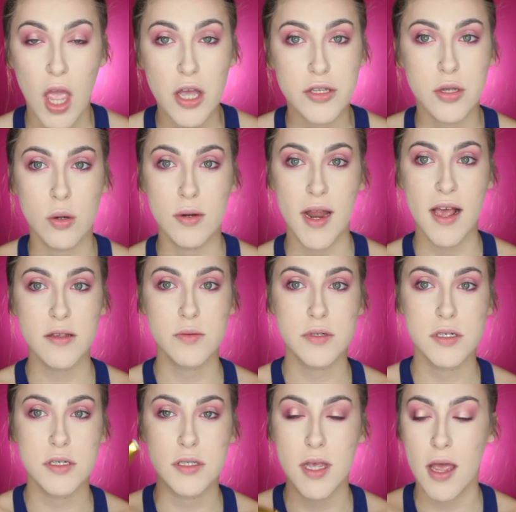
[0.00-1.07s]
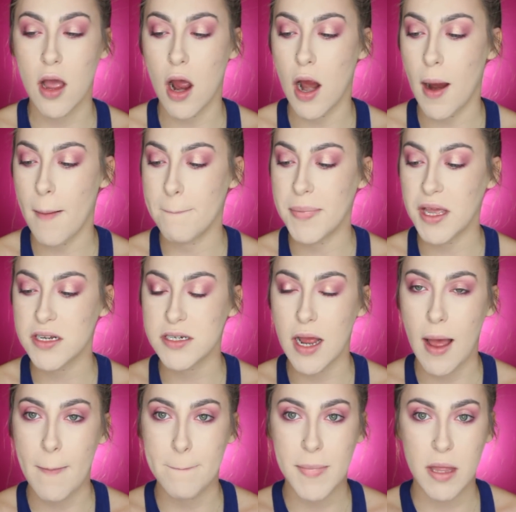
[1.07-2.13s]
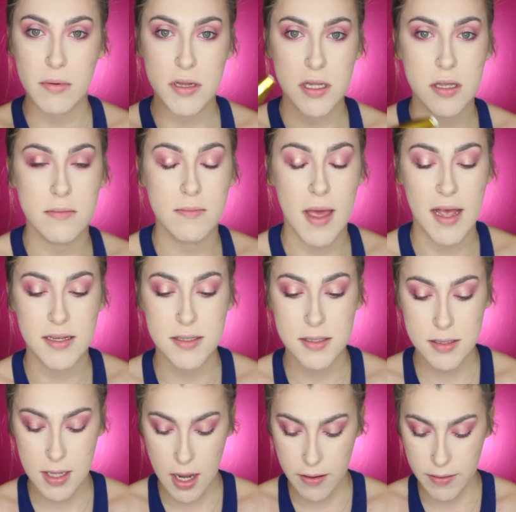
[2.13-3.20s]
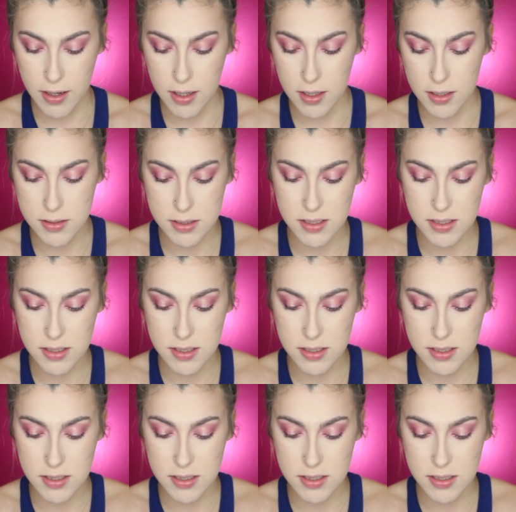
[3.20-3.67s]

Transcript: So next we're going to take our Big Shot Maybelline mascara.